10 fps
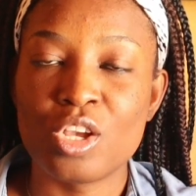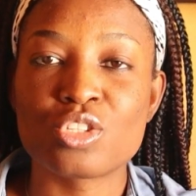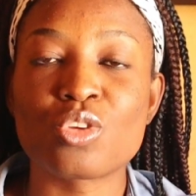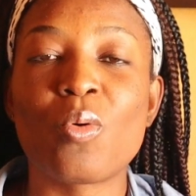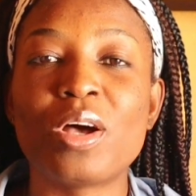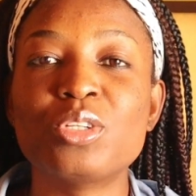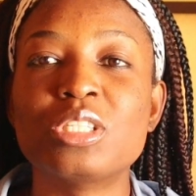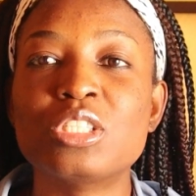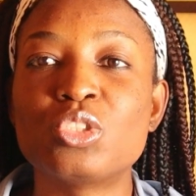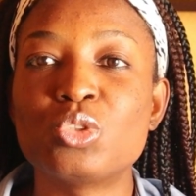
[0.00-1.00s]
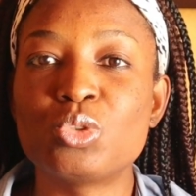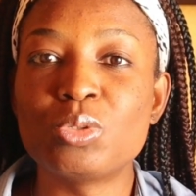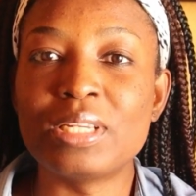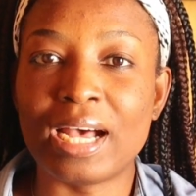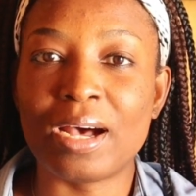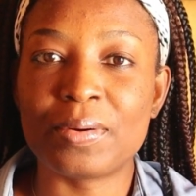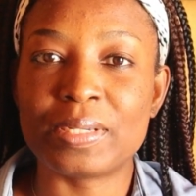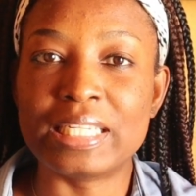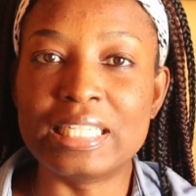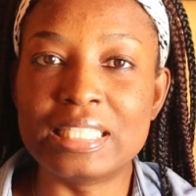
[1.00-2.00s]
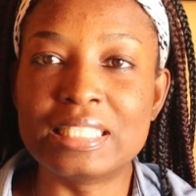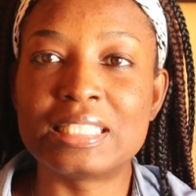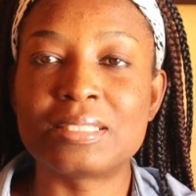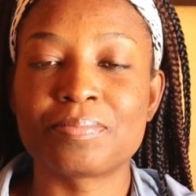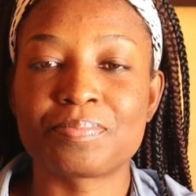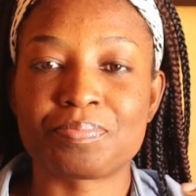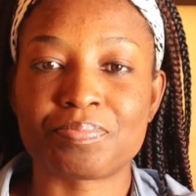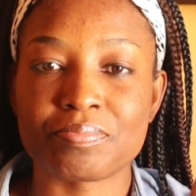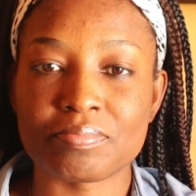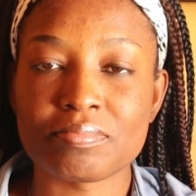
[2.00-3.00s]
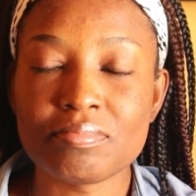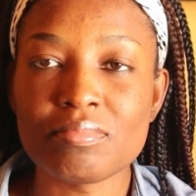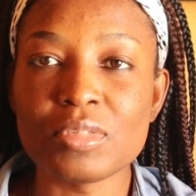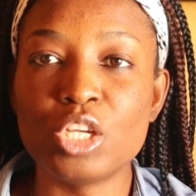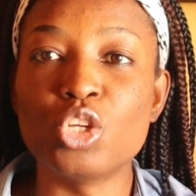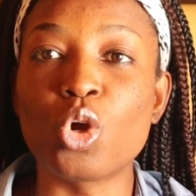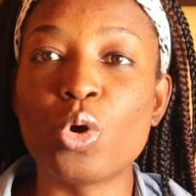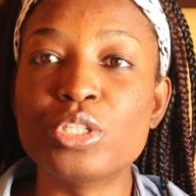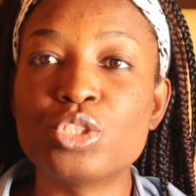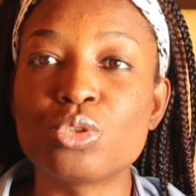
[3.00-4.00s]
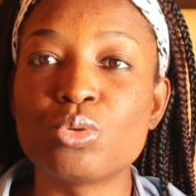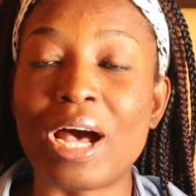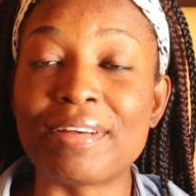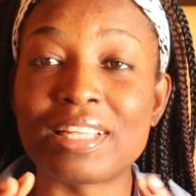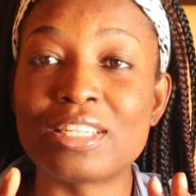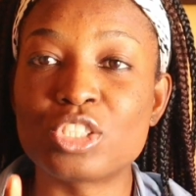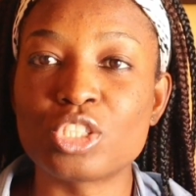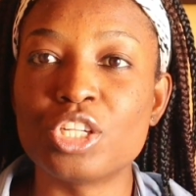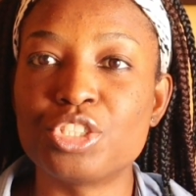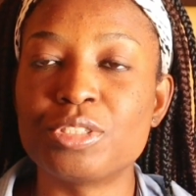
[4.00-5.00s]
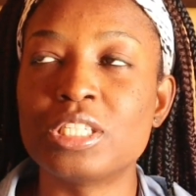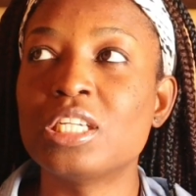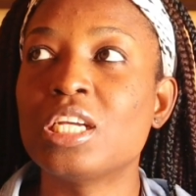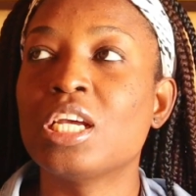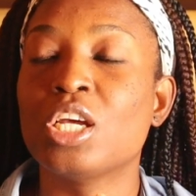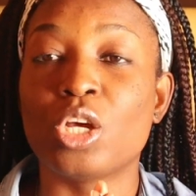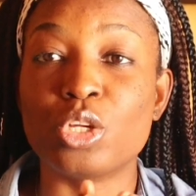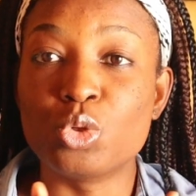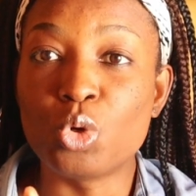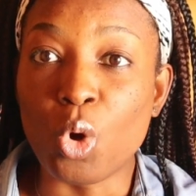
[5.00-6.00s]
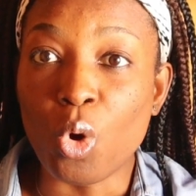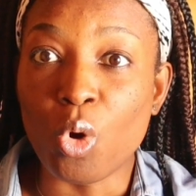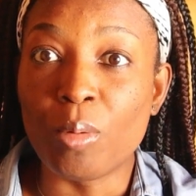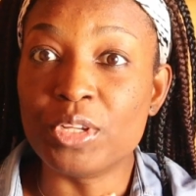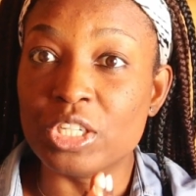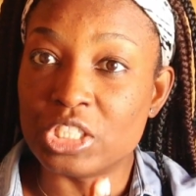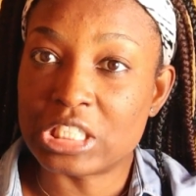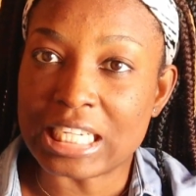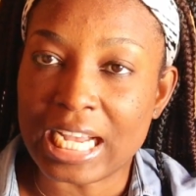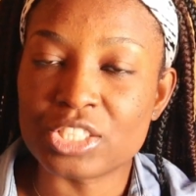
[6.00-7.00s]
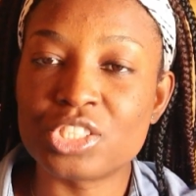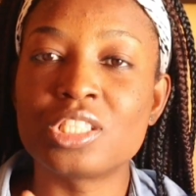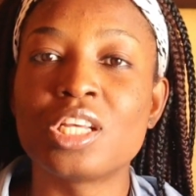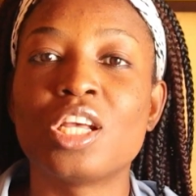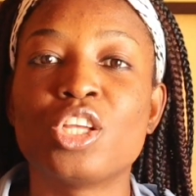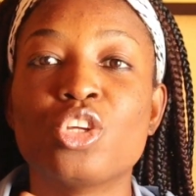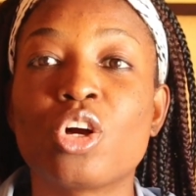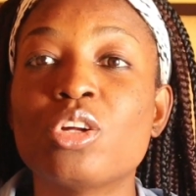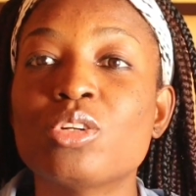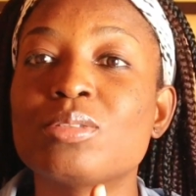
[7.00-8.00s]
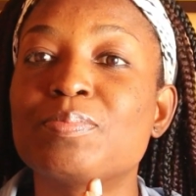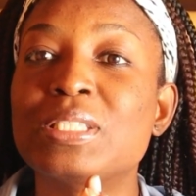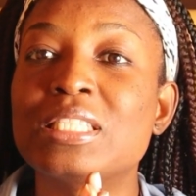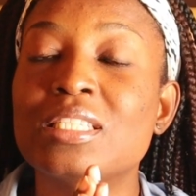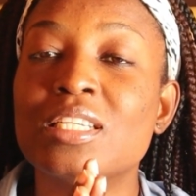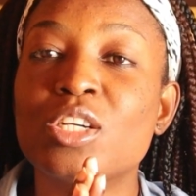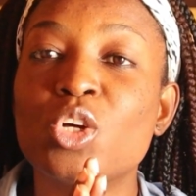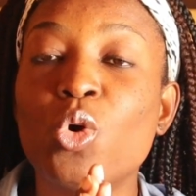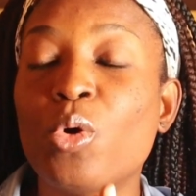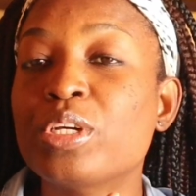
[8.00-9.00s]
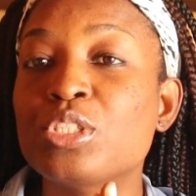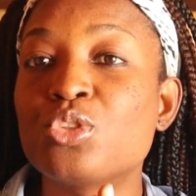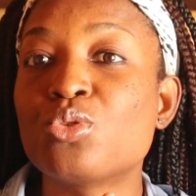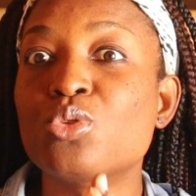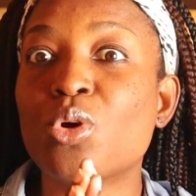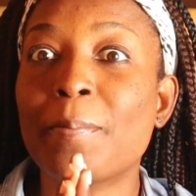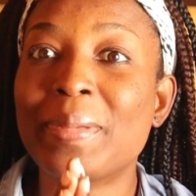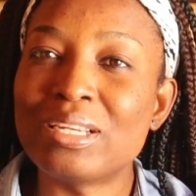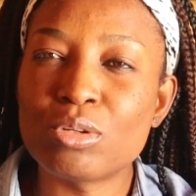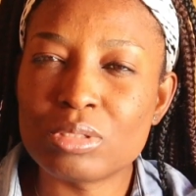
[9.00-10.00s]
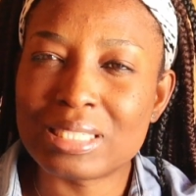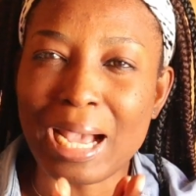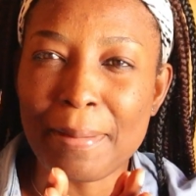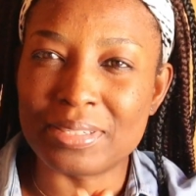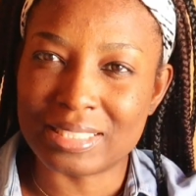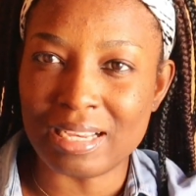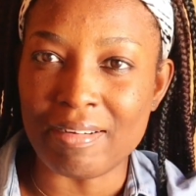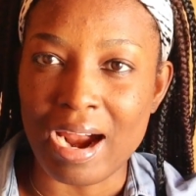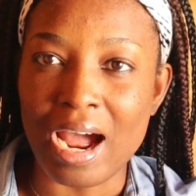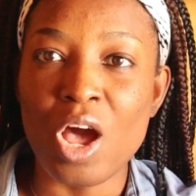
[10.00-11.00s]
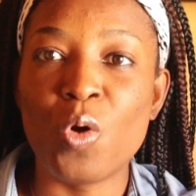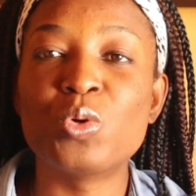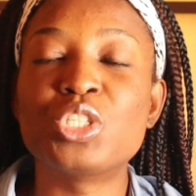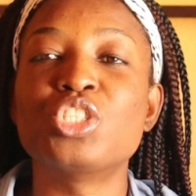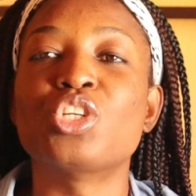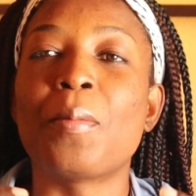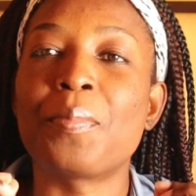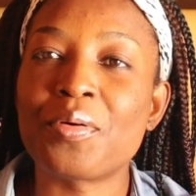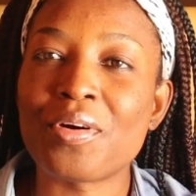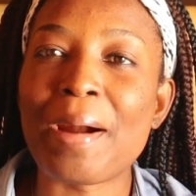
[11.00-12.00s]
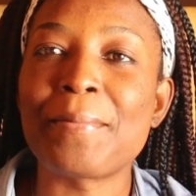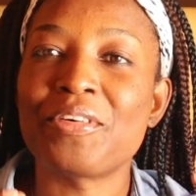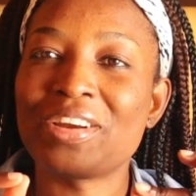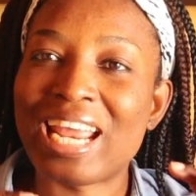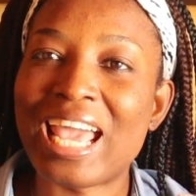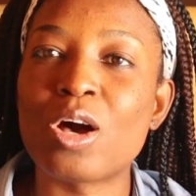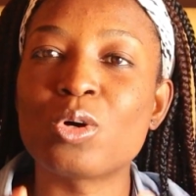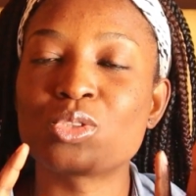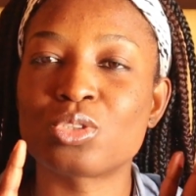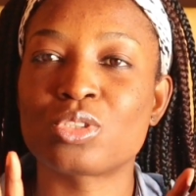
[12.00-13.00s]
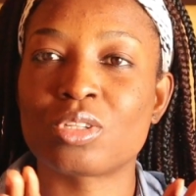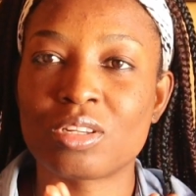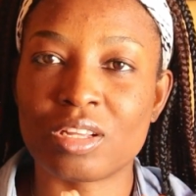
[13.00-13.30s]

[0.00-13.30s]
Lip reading: So what you need to do now is, you're going to, after the surgery, you go home, you're discharged, you're going to be going to your medical de cabecera, which is your primary health